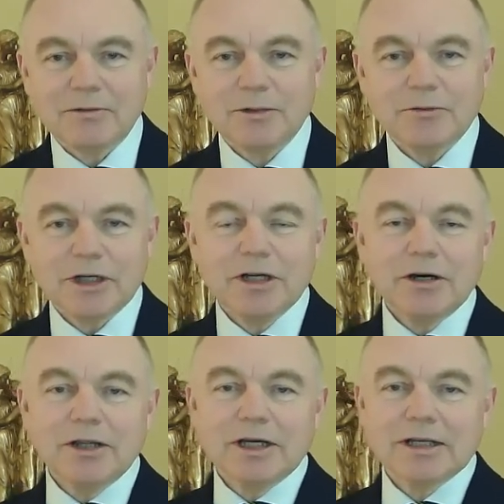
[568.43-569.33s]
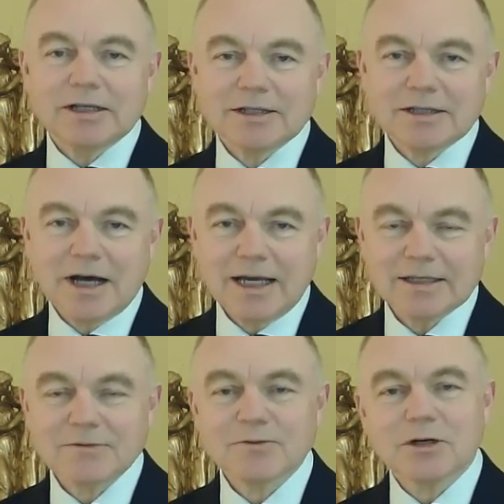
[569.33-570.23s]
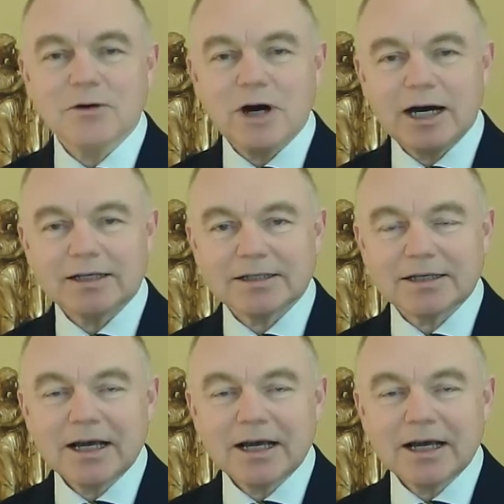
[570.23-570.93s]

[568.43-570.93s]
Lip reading: but we know that science requires